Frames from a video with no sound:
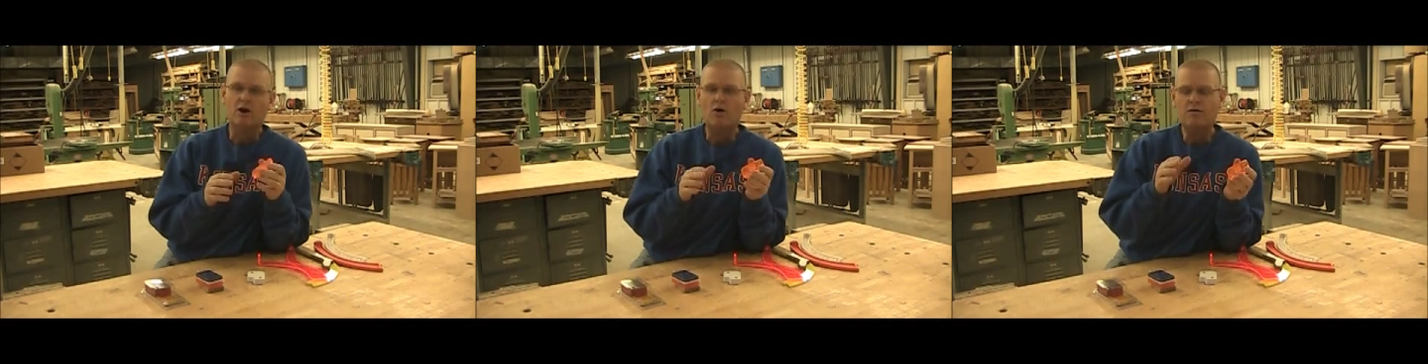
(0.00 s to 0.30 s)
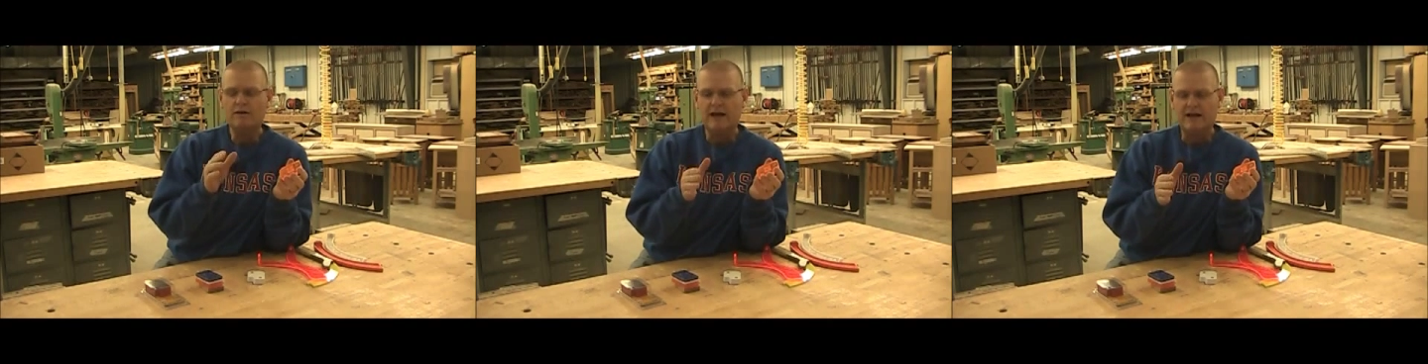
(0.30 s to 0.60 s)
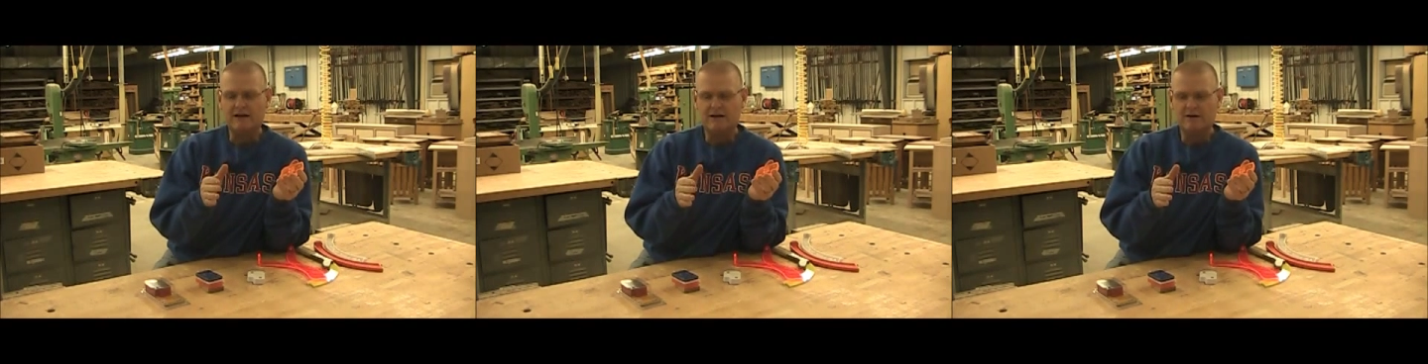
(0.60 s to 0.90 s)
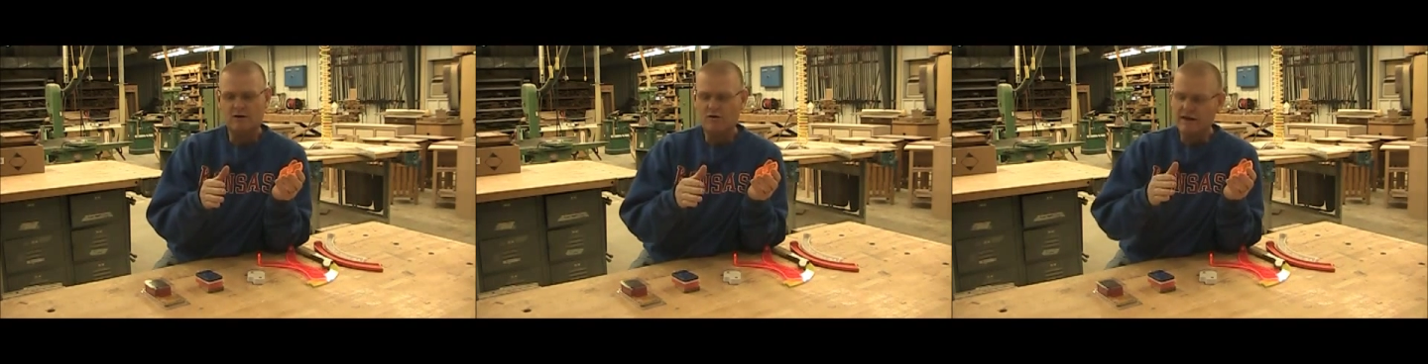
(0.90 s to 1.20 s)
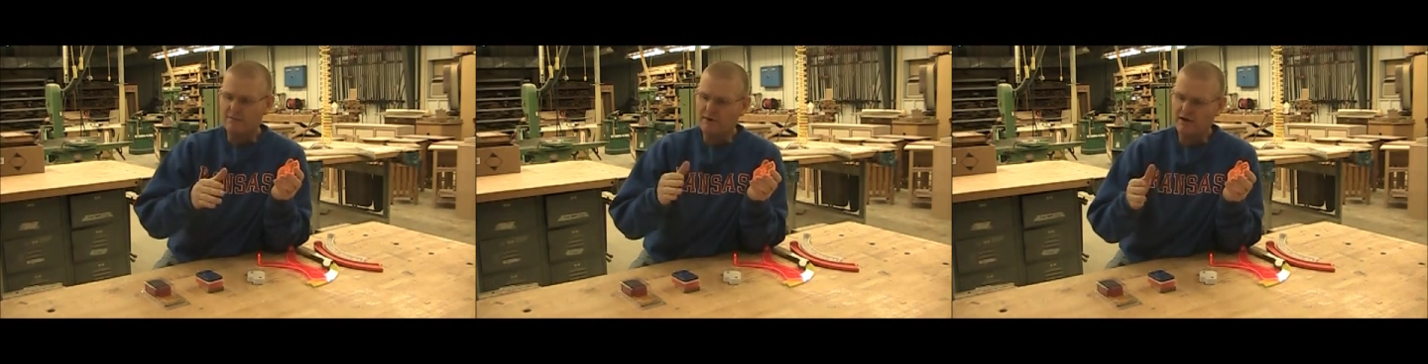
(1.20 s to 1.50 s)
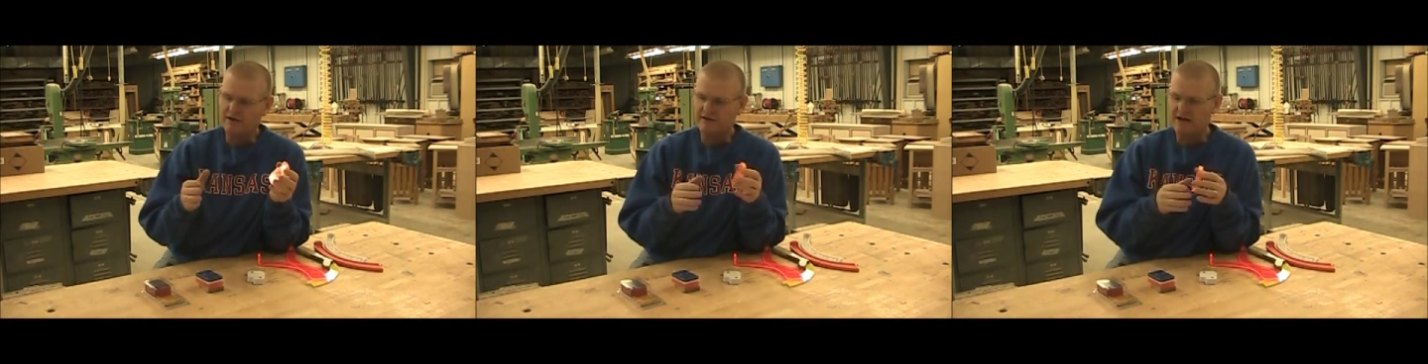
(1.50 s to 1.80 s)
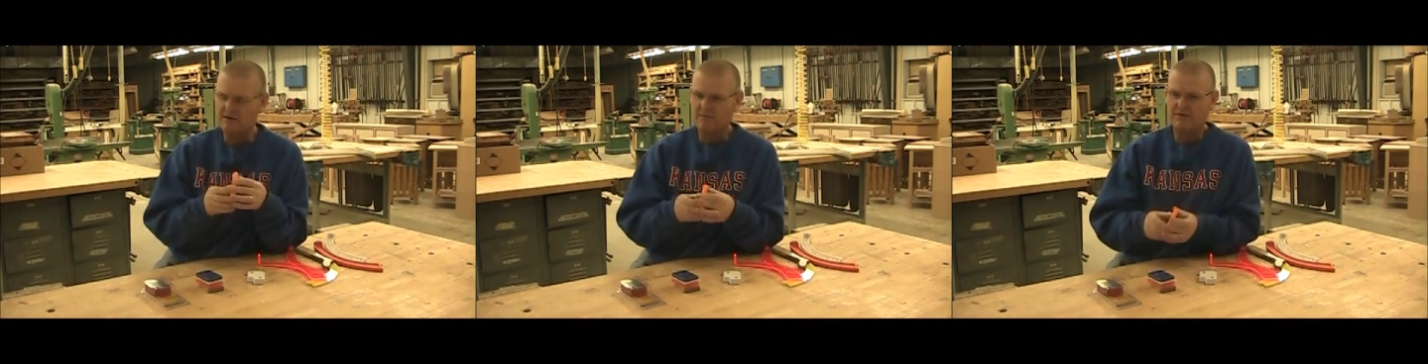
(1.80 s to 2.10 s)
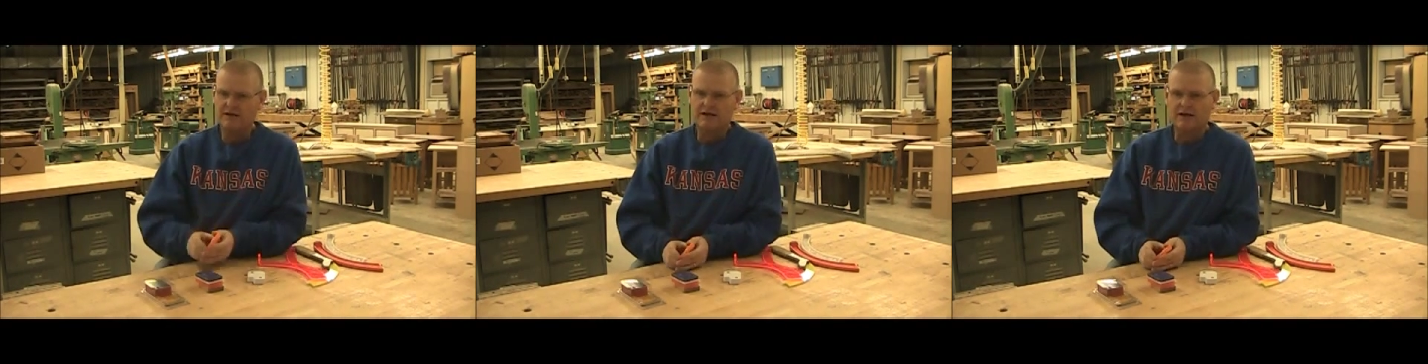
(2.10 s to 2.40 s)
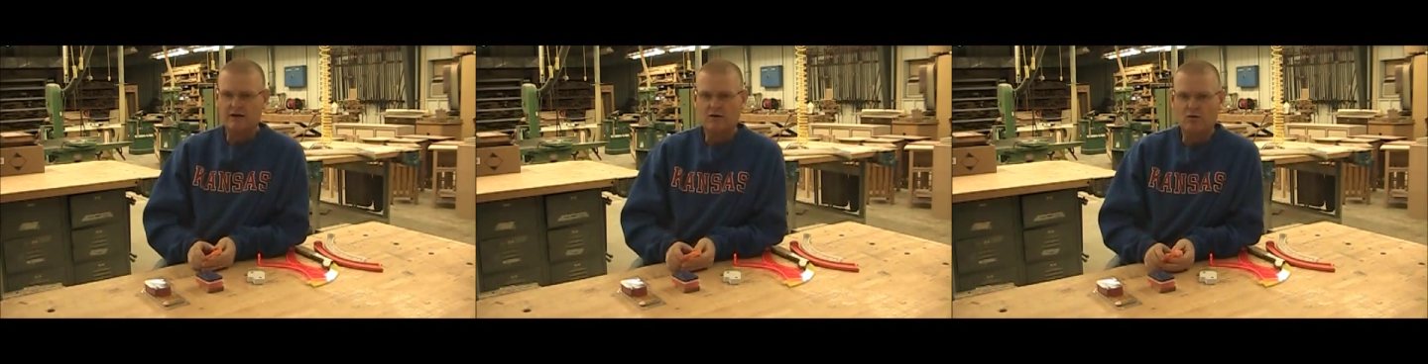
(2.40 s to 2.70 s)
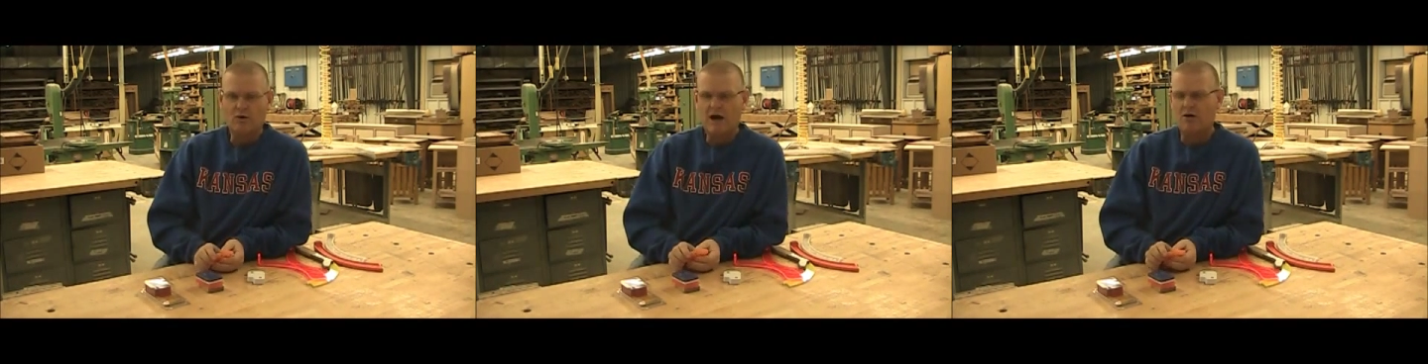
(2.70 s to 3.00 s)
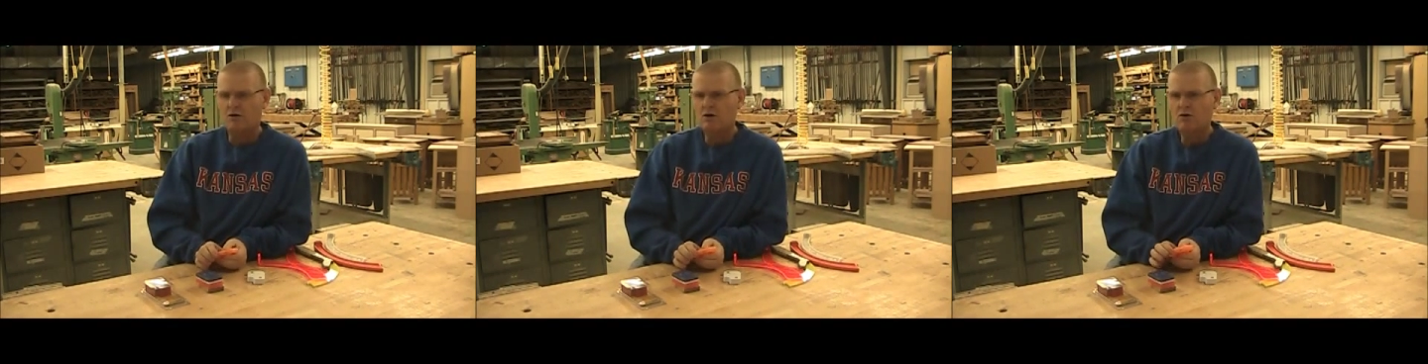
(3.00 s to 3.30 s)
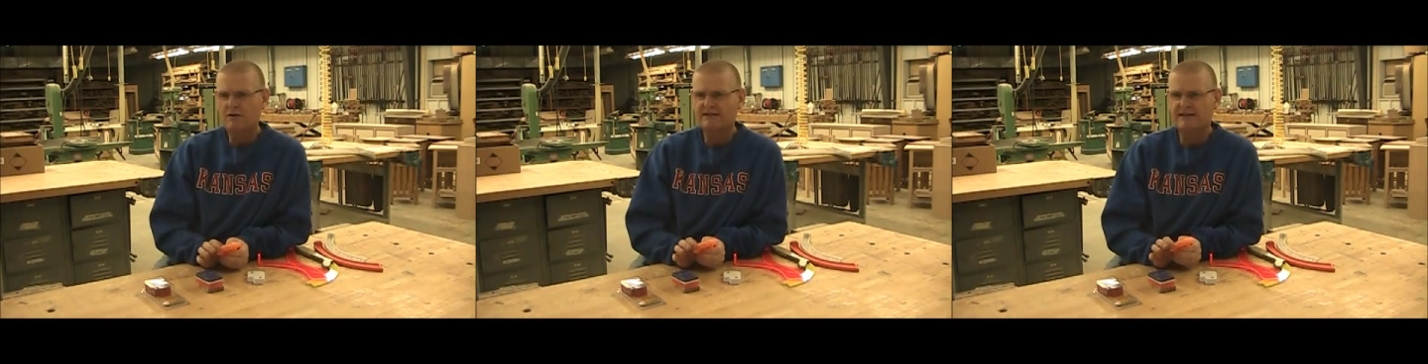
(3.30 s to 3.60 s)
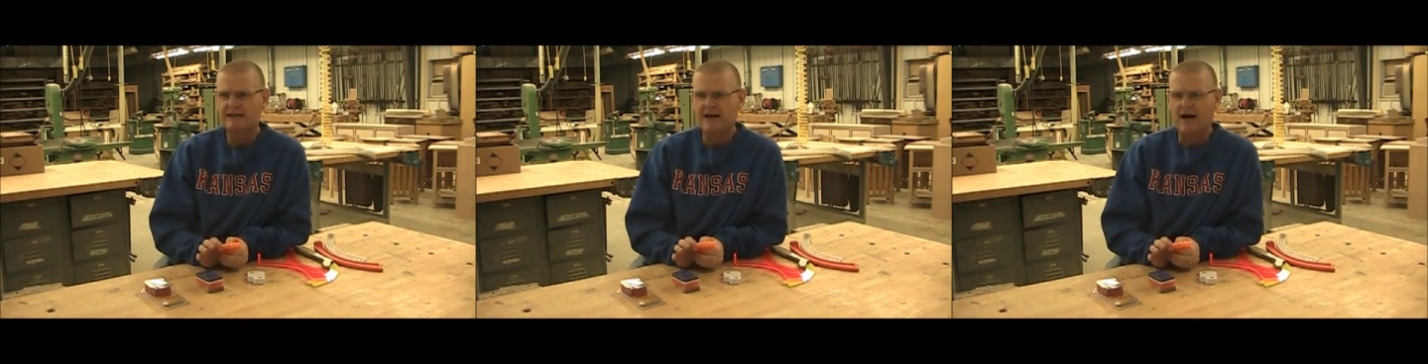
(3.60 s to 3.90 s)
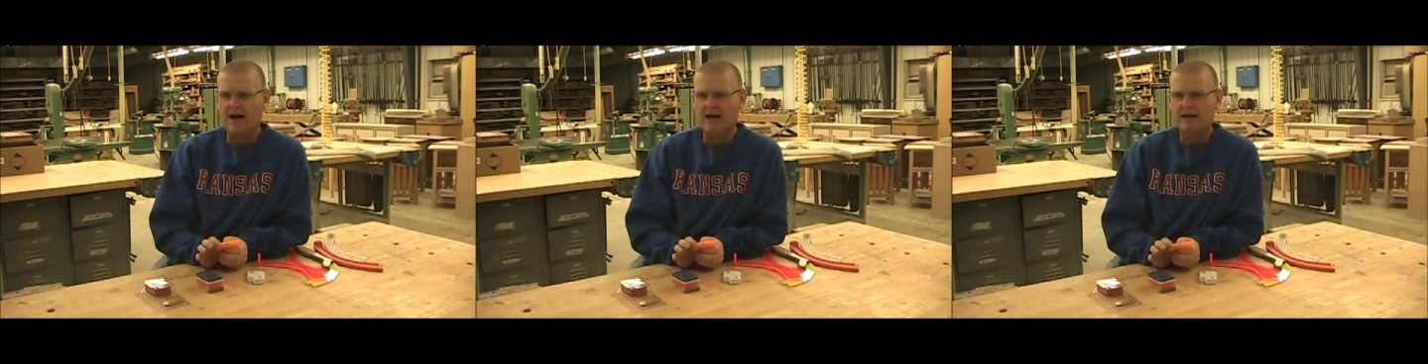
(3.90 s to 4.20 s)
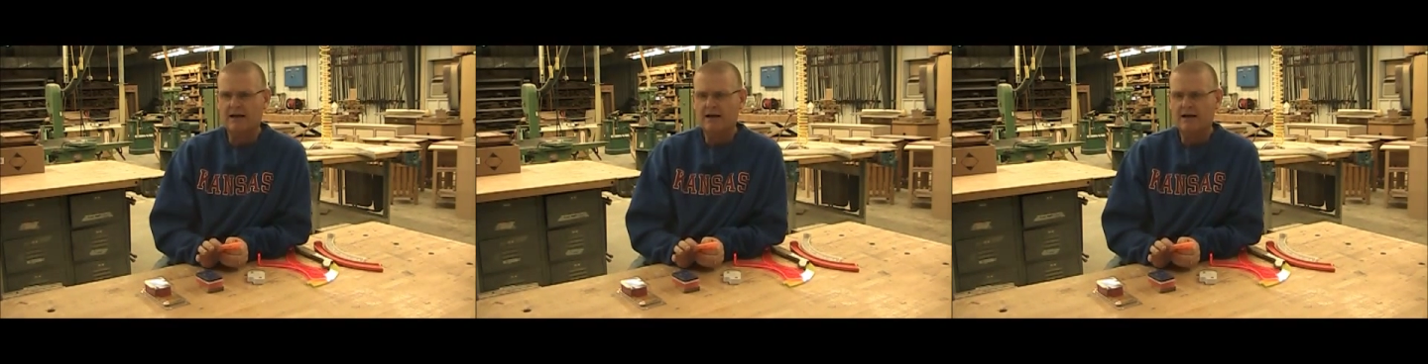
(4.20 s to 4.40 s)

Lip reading: over that period of time, I'm thinking, wow, who is a guy